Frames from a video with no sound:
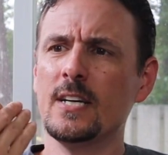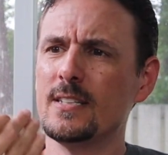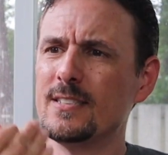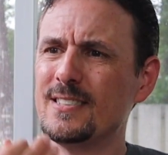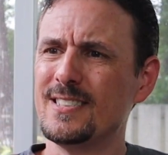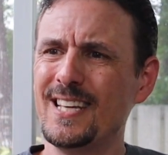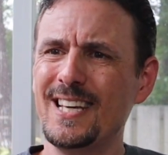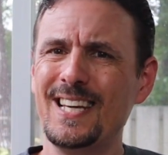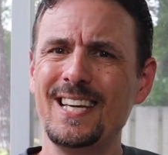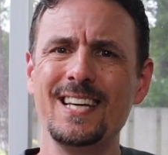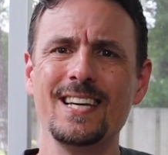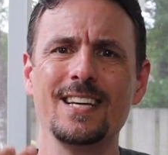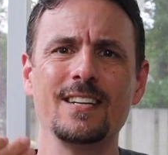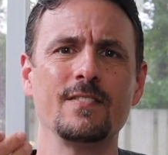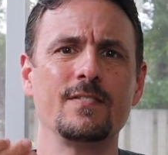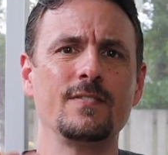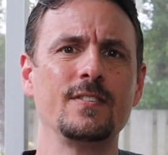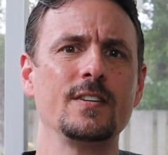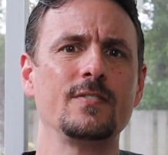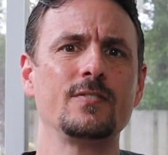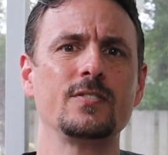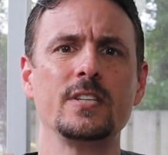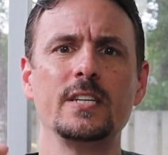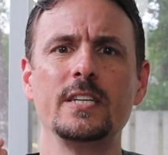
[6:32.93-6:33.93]
10,
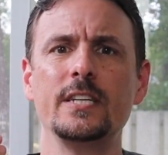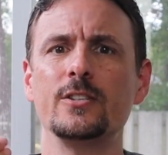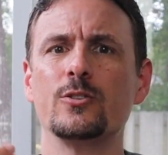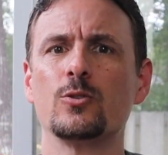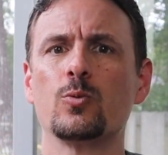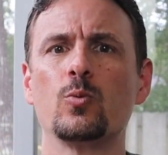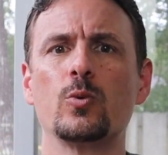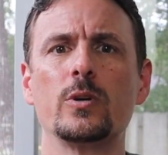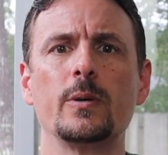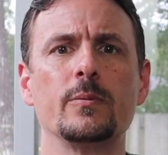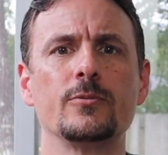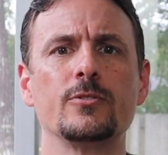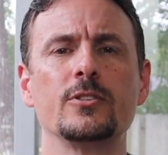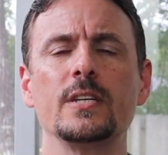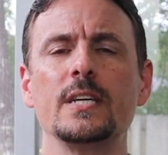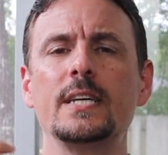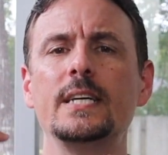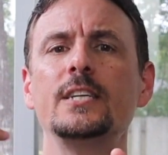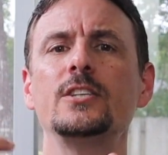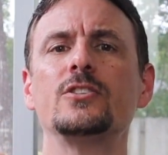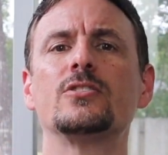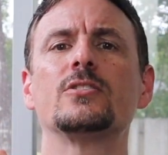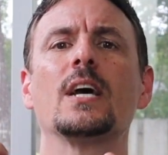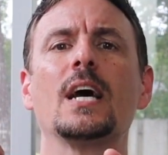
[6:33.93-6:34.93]
15, 20%
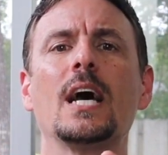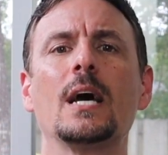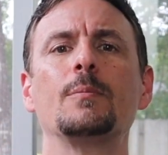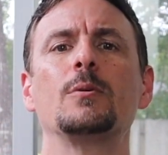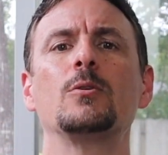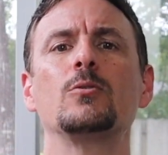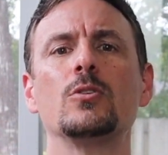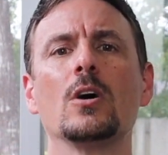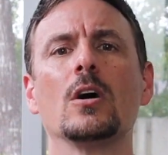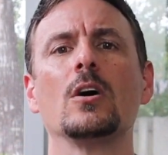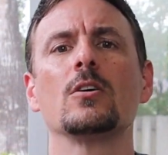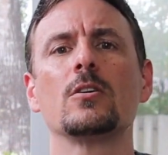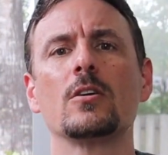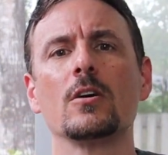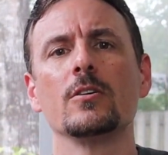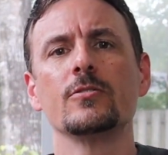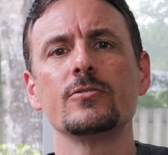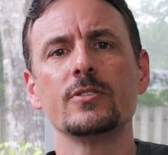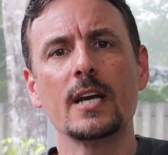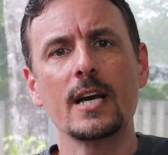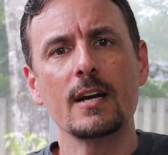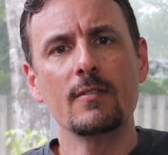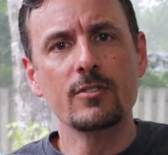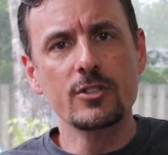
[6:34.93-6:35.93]
each time you dollar
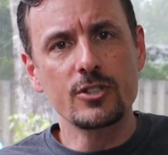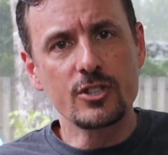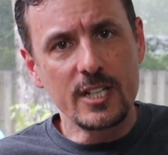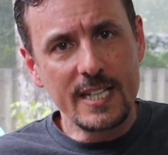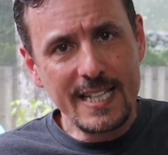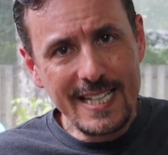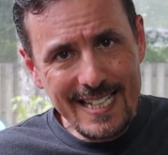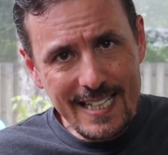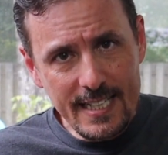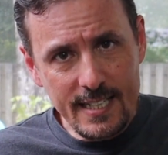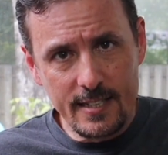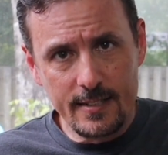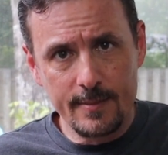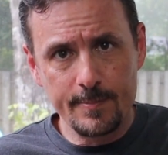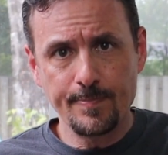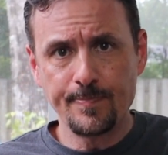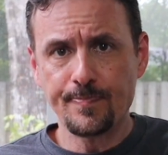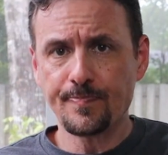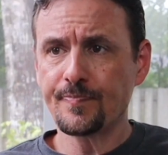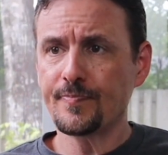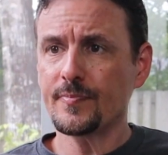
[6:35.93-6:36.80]
cost average in.